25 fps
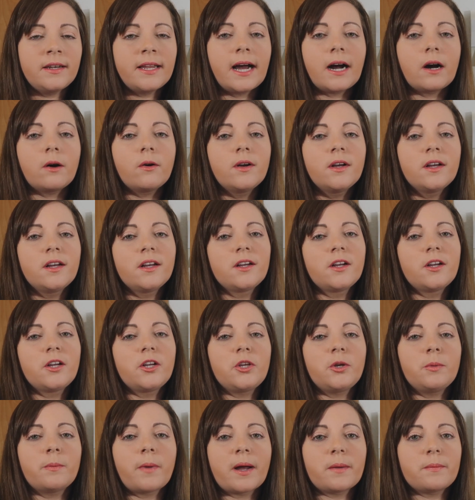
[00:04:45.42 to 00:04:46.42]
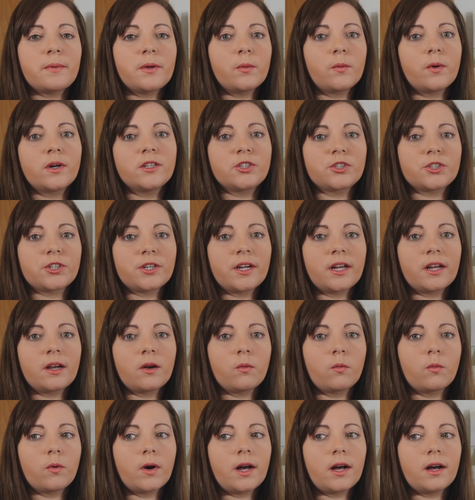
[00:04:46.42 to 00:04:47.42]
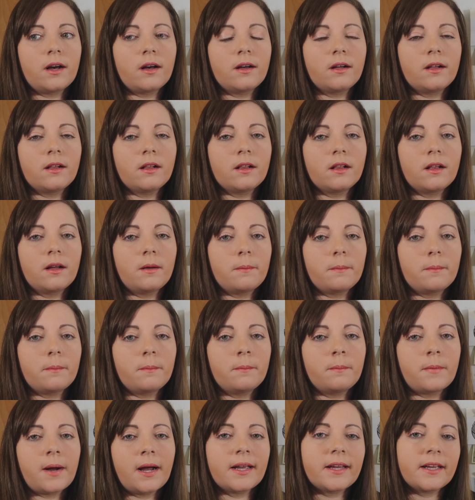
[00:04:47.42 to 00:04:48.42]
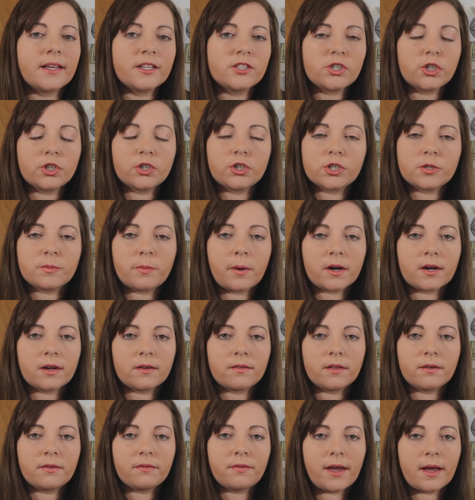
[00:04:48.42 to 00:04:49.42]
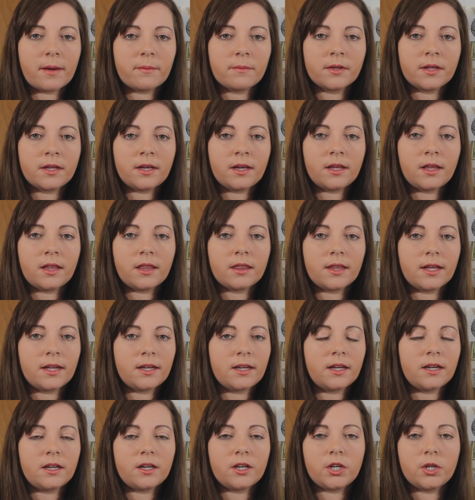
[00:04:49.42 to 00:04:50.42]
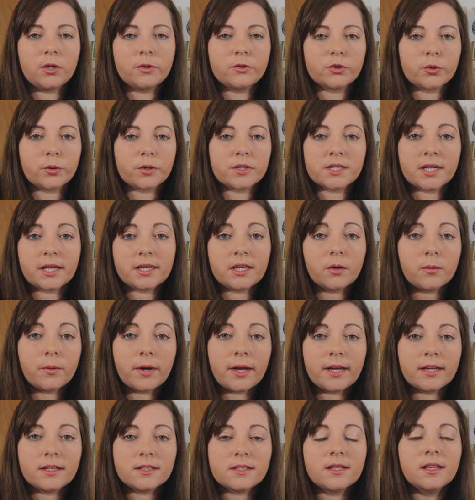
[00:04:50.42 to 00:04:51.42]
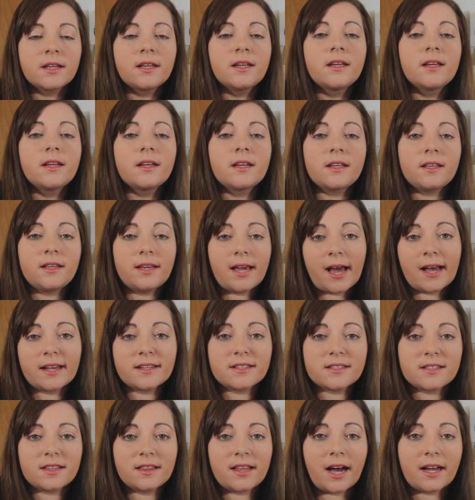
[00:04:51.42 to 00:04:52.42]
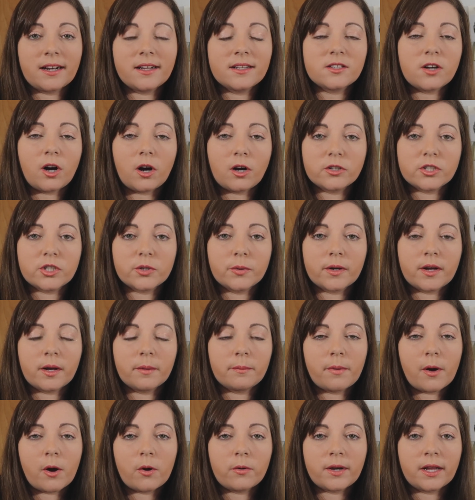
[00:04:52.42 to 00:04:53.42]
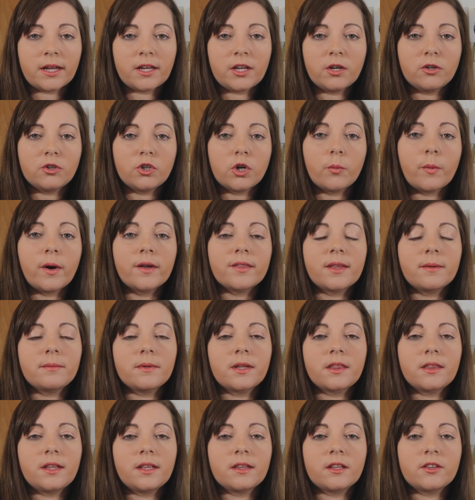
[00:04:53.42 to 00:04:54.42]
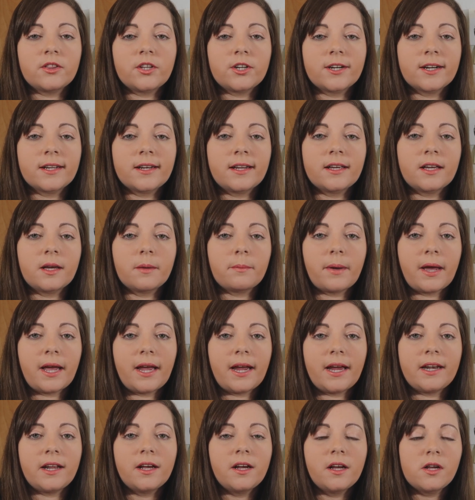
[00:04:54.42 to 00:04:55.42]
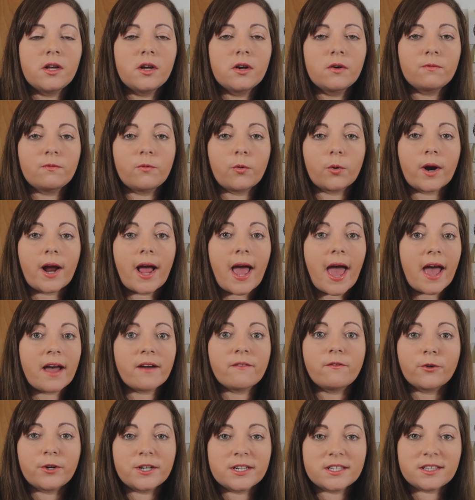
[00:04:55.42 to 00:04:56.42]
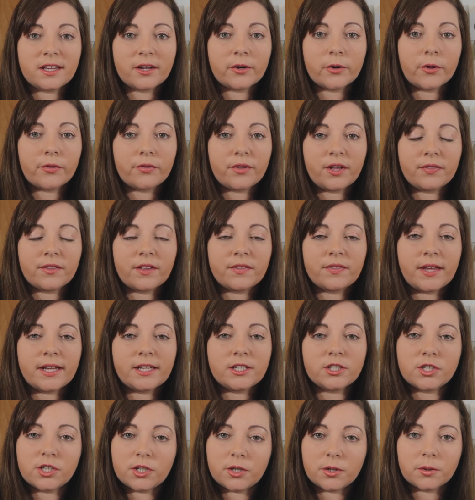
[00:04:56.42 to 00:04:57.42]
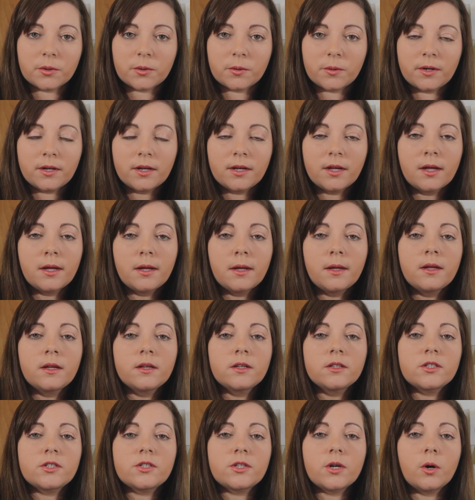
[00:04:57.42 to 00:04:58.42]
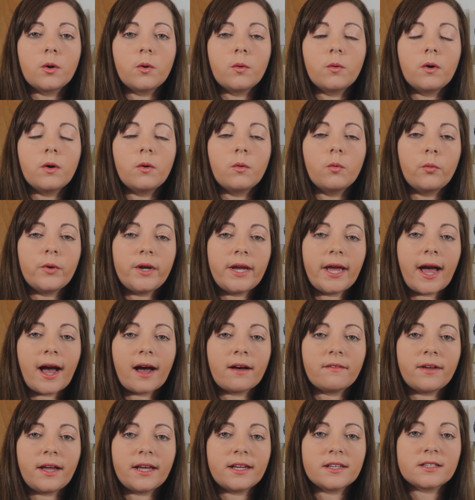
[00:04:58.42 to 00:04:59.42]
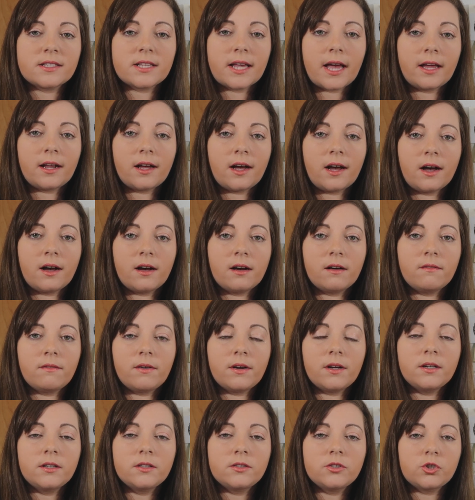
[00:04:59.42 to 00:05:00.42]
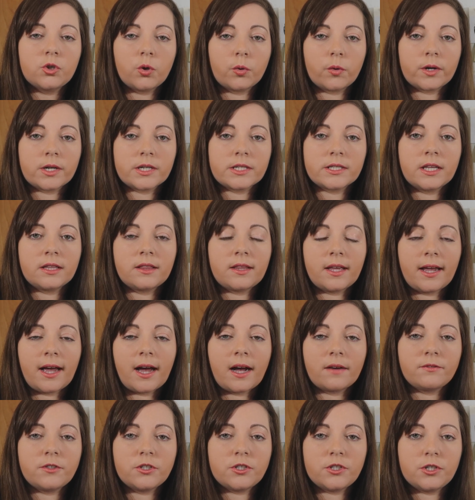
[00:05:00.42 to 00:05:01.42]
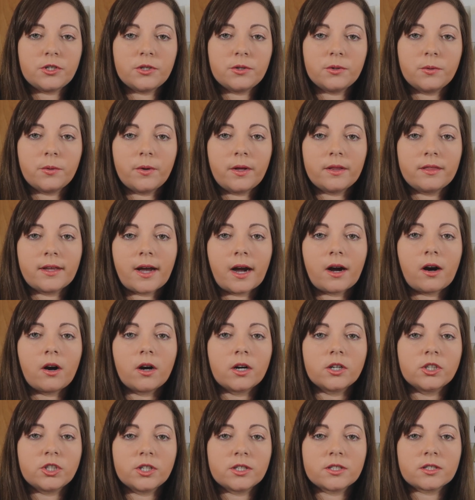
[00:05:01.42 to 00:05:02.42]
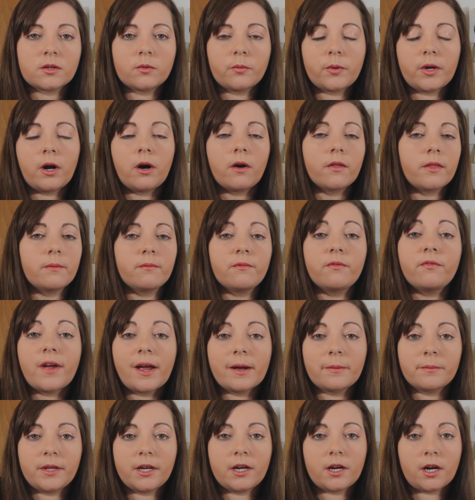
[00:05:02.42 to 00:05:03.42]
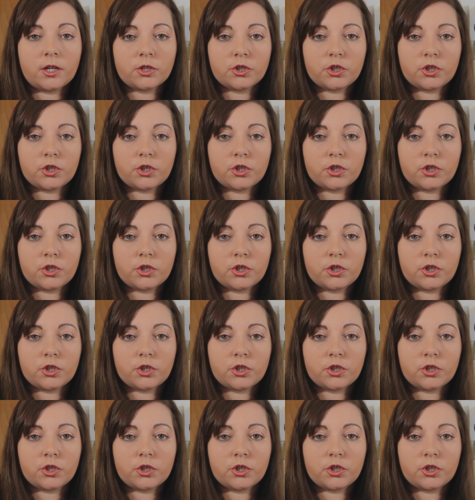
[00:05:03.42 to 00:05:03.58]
Now, you might be wondering, well, my kids are just part of the family, they need to do chores anyways. Yes, that is also a component. You don't want them to think that they're going to get paid for every single thing that they do. So we have a set of chores that they have to do that are just, we call them family